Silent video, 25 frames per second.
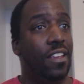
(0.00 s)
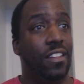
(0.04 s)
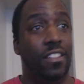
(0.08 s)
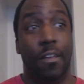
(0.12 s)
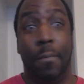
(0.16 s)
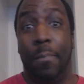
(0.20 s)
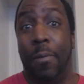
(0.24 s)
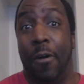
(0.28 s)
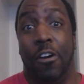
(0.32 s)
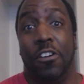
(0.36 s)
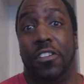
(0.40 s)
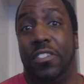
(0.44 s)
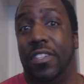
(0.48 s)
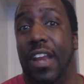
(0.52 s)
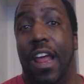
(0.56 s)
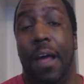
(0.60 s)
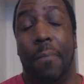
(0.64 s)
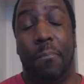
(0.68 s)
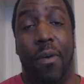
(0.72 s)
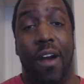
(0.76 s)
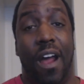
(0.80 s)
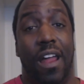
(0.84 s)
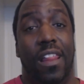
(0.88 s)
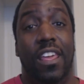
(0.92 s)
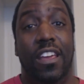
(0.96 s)
The person
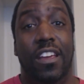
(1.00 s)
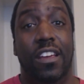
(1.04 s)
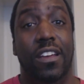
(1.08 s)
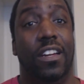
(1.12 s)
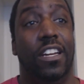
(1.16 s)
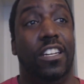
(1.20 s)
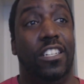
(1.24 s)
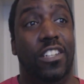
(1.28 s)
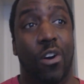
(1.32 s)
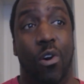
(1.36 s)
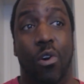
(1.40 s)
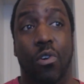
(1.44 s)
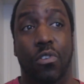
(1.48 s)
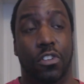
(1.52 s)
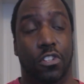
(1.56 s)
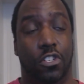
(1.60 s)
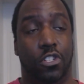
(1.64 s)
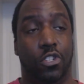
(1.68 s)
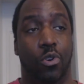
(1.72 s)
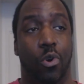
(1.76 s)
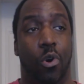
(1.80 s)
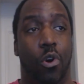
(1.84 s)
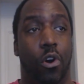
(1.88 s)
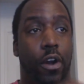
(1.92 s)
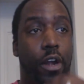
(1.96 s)
that probably could have told a
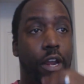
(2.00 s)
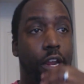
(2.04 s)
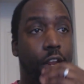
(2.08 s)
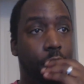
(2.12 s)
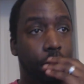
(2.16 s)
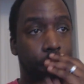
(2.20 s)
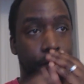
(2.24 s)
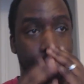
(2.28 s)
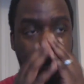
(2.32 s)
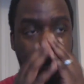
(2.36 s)
story.